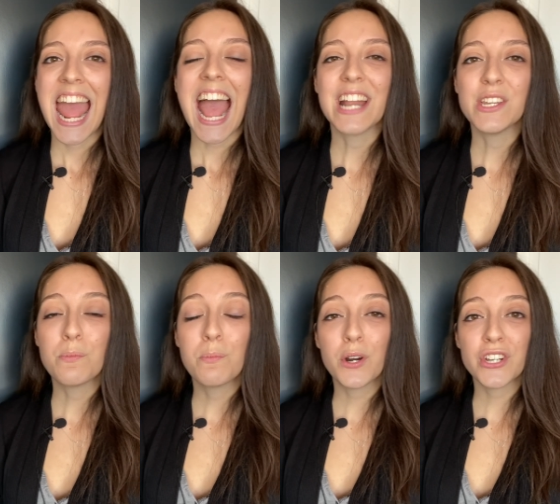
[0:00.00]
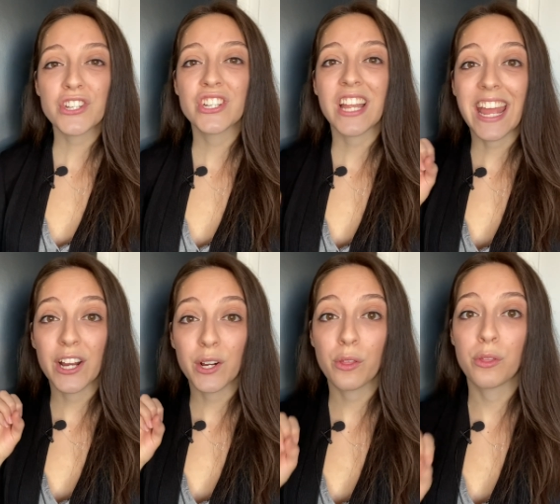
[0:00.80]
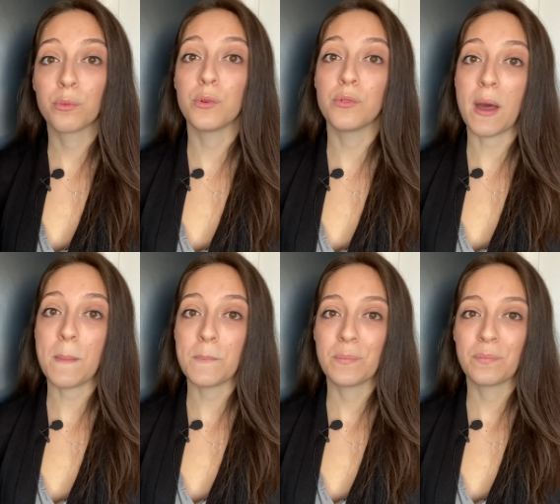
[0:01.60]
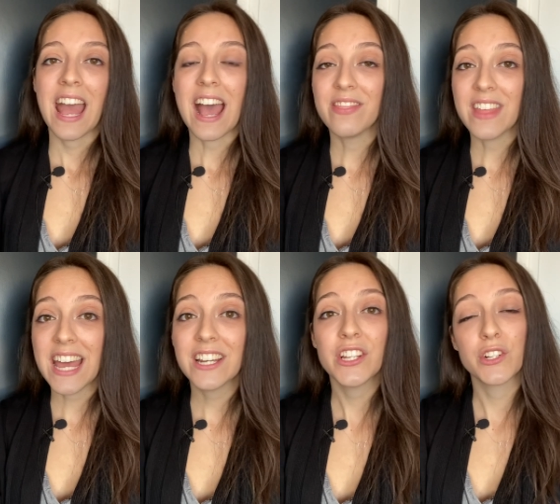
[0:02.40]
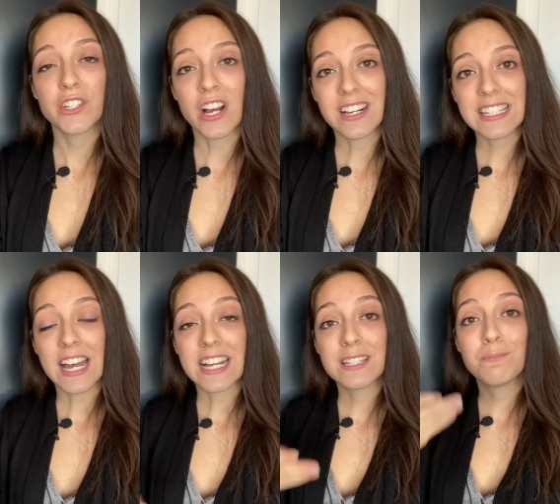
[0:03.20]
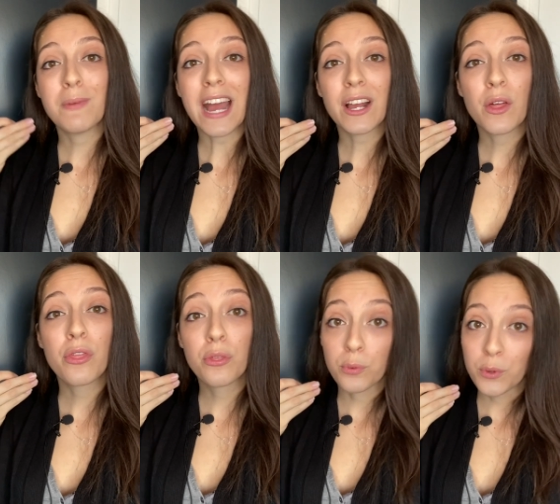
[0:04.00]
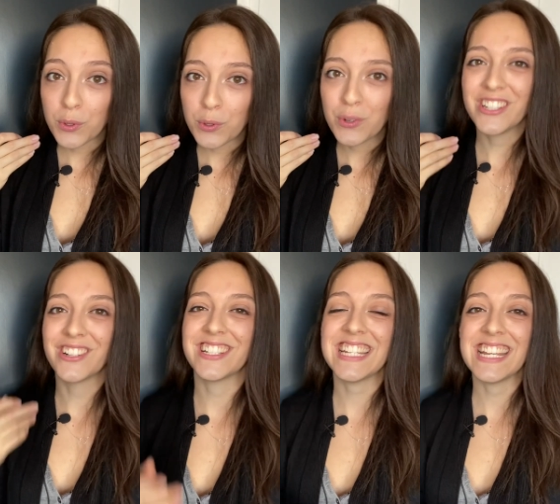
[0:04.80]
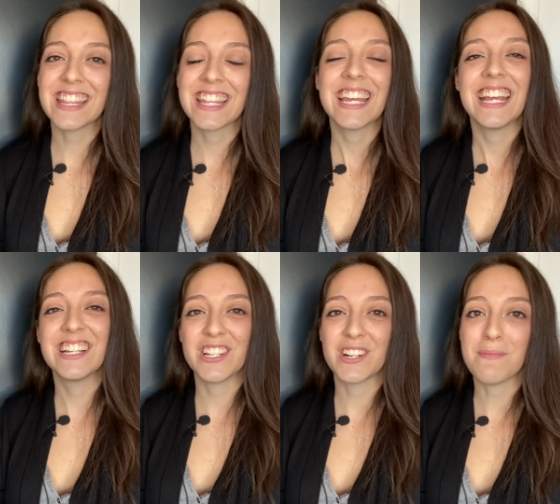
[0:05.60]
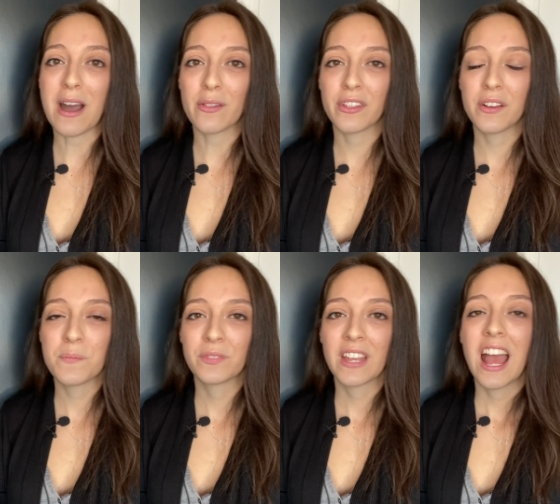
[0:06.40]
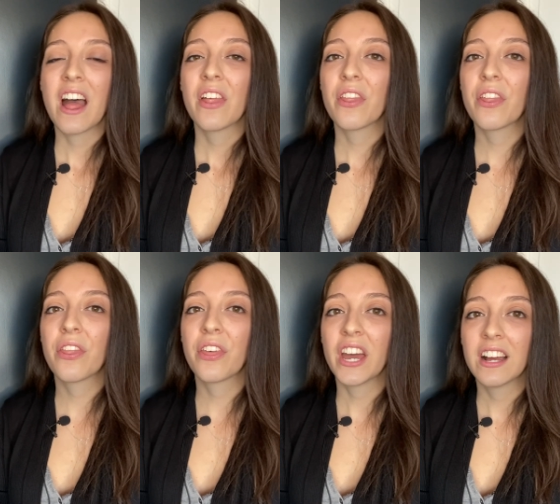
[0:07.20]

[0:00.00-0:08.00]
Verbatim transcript: and you push air through them. And then your tongue slides back through your teeth into your mouth. Th,